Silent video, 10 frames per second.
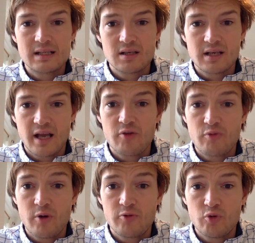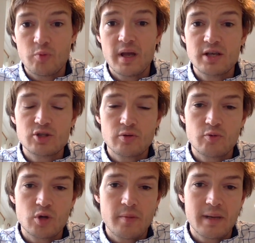kind of get a full picture of
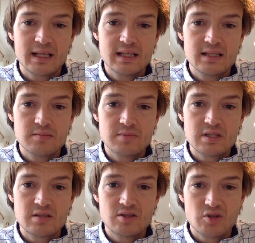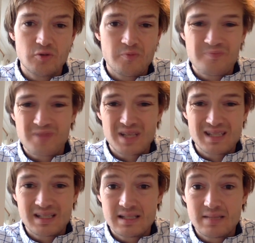what the magnesium sort of
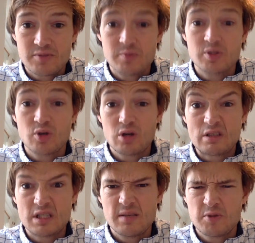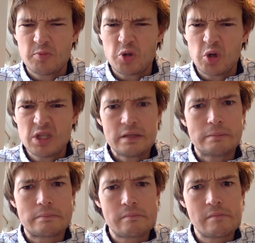symptomatology,
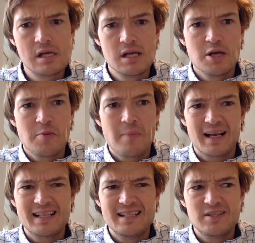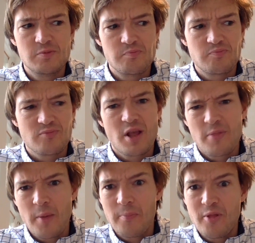magnesium,
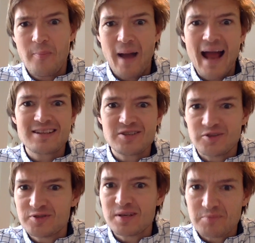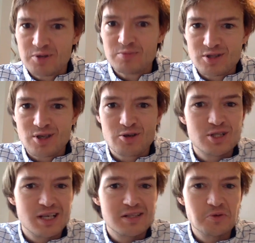the pattern of symptoms
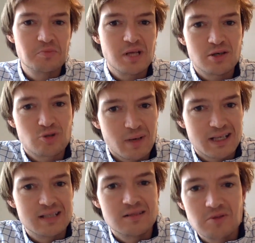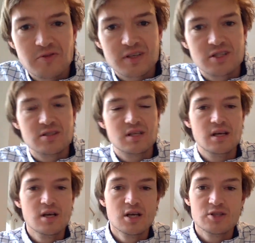associated with potential magnesium deficiency,
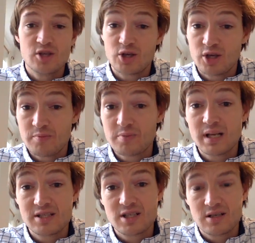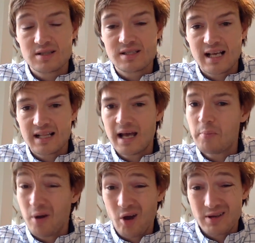so you can potentially understand that.
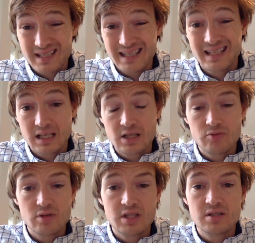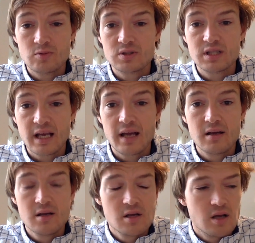But ideally, you really do want to get
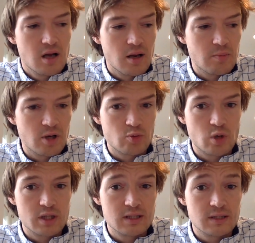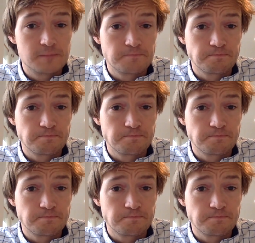blood work done.